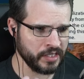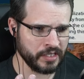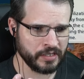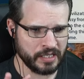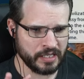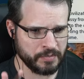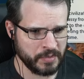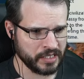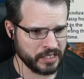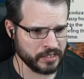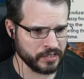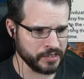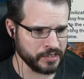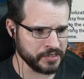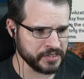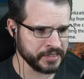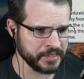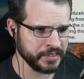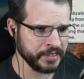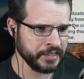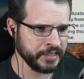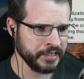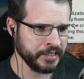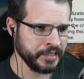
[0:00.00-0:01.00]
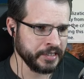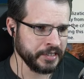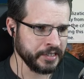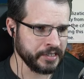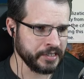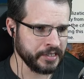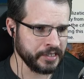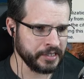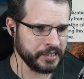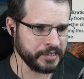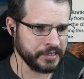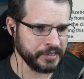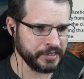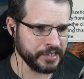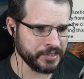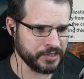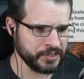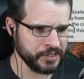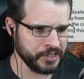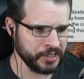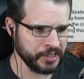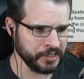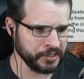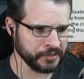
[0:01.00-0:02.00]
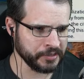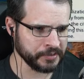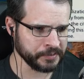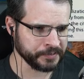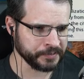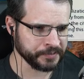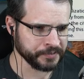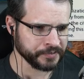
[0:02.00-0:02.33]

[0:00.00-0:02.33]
That makes sense. Let's see here.